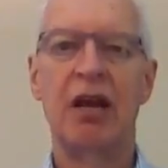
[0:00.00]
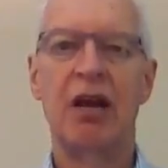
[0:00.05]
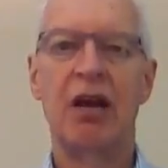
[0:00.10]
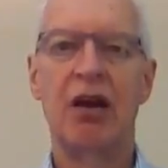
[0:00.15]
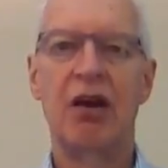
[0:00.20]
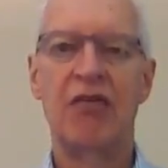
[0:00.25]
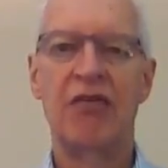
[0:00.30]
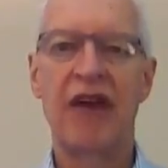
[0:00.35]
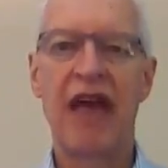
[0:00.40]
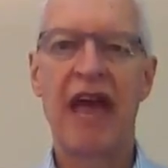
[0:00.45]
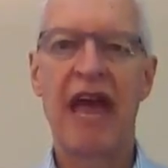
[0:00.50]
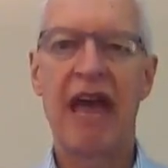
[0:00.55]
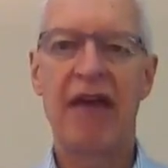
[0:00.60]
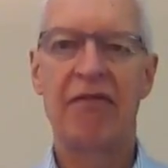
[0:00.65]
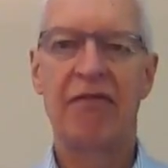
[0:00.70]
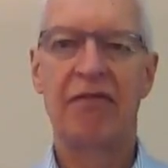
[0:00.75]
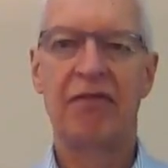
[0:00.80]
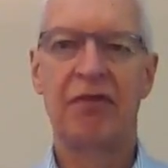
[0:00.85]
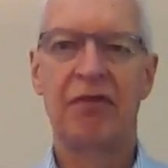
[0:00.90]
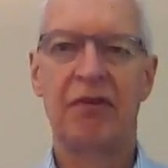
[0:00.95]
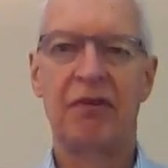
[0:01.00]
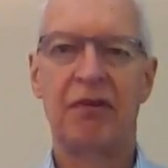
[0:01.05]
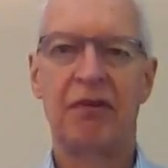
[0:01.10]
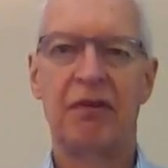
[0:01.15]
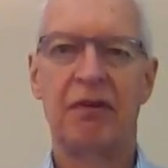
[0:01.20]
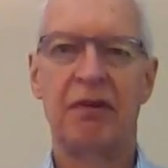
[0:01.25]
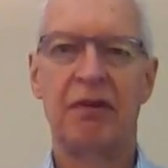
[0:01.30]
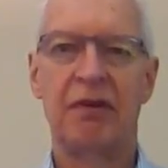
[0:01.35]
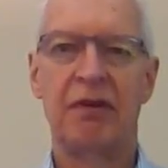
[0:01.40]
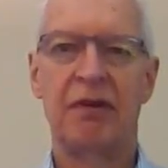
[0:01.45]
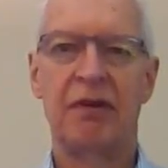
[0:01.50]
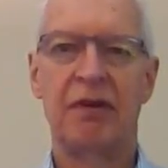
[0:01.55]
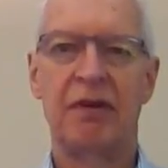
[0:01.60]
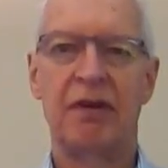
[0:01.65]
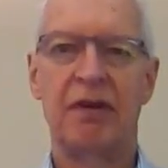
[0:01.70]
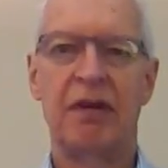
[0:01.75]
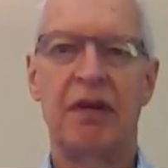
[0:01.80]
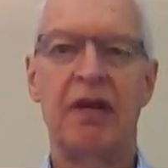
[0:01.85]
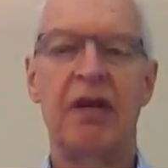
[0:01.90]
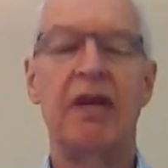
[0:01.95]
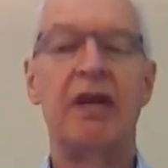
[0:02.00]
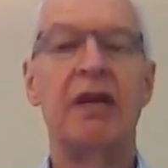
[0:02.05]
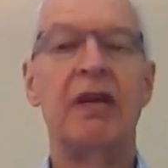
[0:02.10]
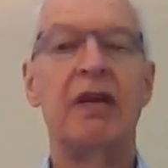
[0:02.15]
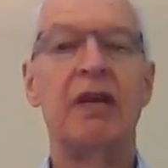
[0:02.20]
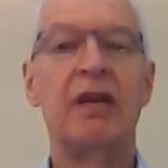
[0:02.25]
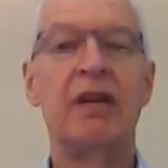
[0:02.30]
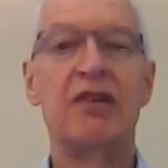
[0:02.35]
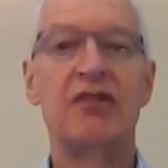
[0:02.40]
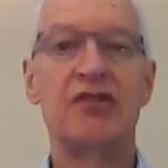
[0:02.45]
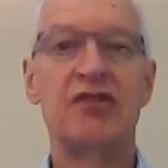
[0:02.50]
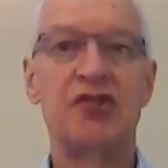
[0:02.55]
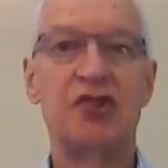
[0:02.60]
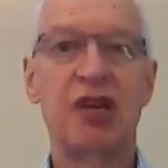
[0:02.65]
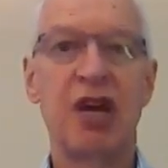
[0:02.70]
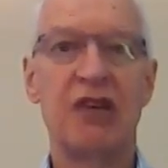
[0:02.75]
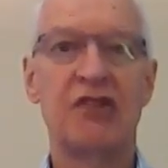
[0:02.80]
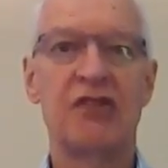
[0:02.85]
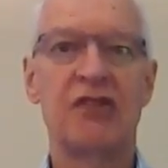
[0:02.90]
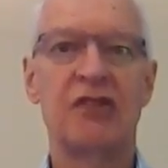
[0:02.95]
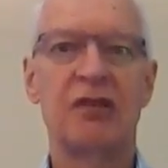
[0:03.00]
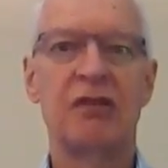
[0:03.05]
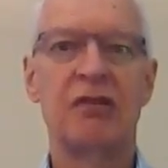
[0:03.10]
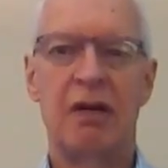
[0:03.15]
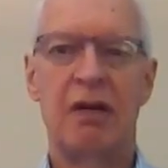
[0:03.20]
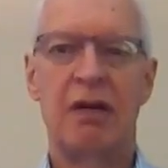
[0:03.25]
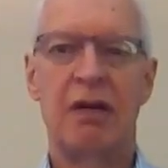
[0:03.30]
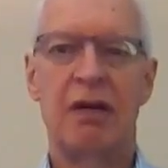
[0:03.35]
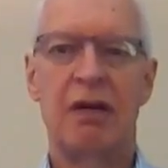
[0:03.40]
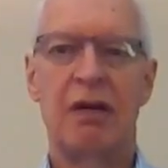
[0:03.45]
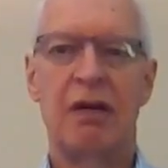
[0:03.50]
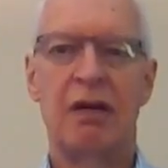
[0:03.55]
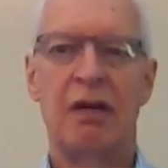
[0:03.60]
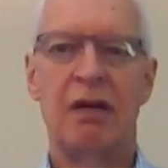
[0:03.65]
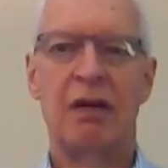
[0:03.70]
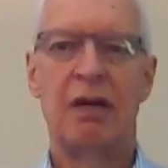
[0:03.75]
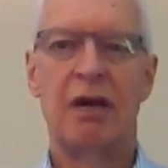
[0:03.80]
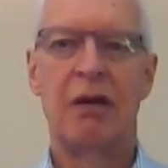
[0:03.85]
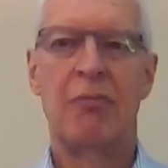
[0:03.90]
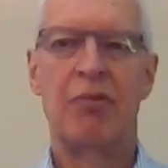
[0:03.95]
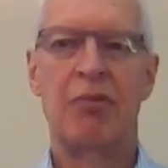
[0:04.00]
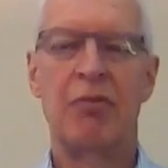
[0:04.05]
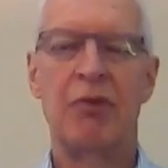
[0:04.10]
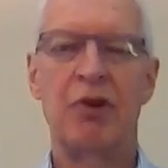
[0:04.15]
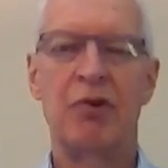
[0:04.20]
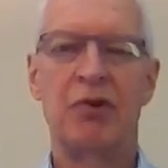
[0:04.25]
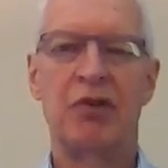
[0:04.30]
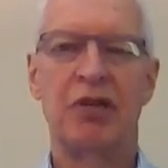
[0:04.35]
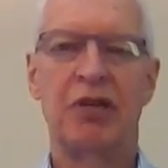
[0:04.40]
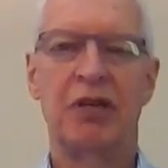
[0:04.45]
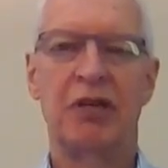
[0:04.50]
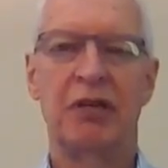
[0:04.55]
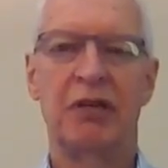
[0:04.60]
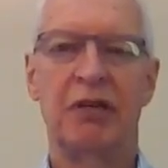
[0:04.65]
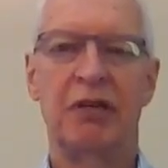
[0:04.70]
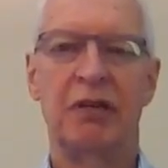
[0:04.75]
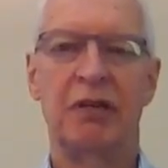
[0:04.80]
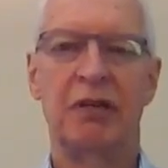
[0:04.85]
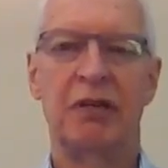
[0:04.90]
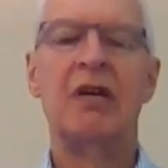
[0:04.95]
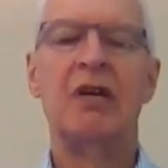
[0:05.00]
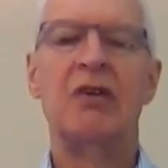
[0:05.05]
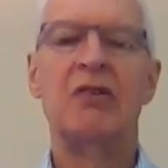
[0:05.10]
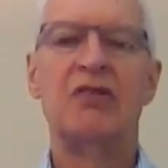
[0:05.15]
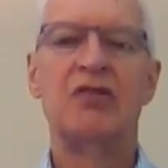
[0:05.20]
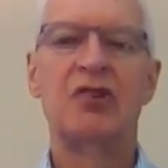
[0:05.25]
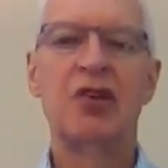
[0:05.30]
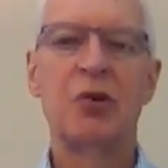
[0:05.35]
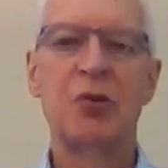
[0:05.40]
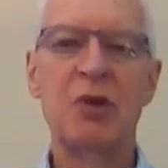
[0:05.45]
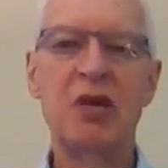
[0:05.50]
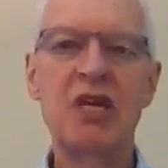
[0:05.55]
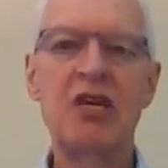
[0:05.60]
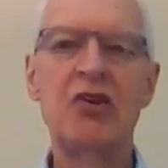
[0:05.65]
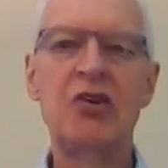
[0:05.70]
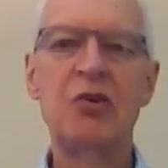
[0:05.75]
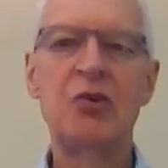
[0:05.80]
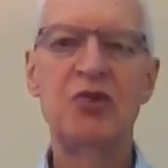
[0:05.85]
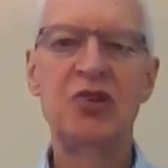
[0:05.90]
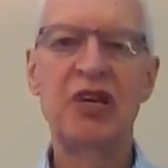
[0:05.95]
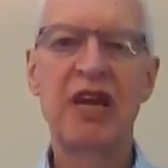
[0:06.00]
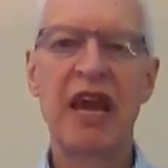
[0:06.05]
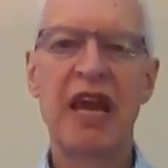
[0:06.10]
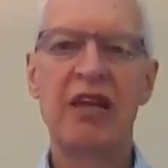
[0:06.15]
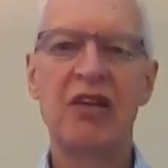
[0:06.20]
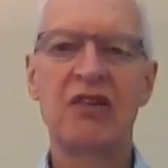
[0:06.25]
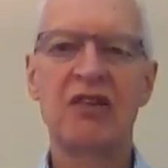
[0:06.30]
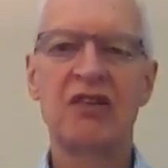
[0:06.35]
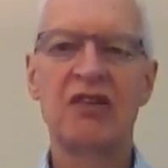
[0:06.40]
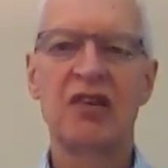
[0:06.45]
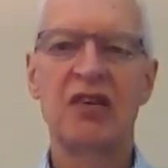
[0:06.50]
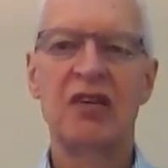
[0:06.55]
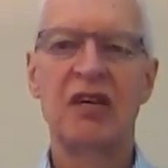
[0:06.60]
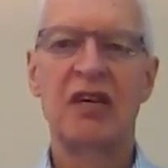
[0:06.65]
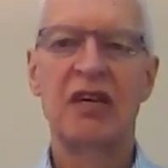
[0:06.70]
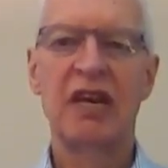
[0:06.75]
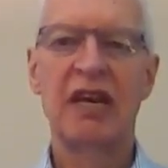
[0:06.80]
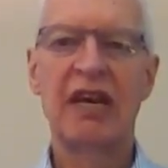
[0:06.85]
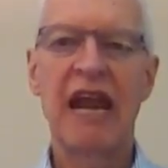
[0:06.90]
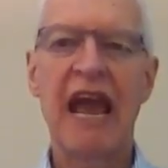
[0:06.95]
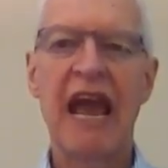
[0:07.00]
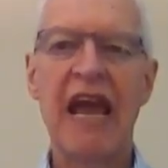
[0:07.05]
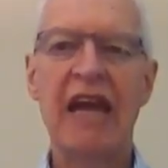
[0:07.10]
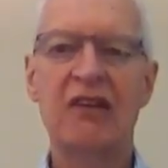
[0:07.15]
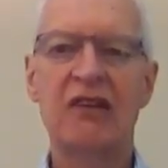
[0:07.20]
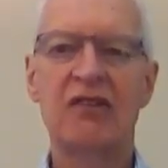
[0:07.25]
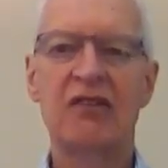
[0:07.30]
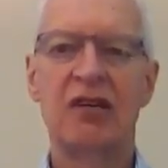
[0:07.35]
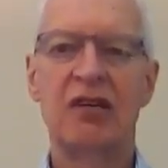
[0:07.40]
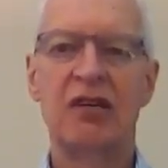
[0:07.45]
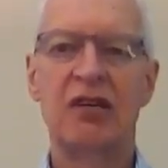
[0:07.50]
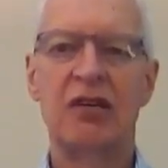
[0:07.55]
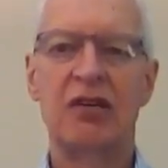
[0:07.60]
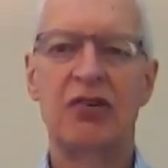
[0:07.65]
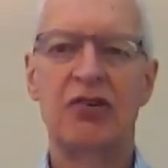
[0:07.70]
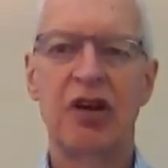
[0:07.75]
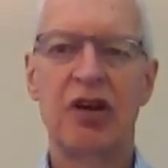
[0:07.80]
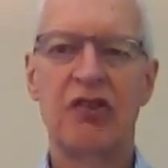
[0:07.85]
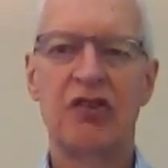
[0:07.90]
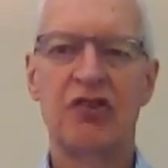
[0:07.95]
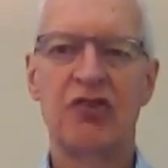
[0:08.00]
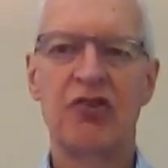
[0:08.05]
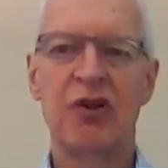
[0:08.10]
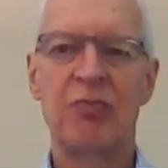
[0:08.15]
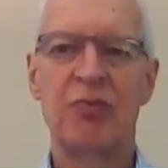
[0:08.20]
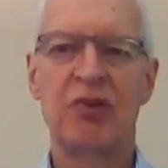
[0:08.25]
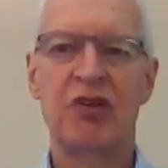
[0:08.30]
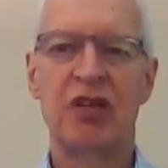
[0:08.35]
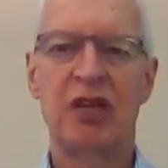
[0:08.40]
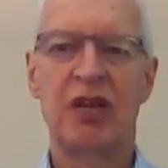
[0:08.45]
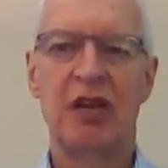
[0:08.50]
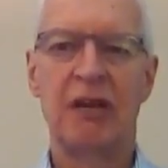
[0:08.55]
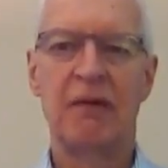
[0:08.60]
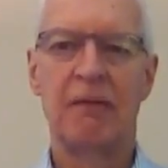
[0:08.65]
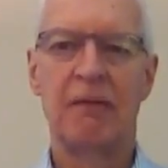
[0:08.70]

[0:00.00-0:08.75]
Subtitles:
of F. It's just a promoter. So EQTLs can act transcriptionally,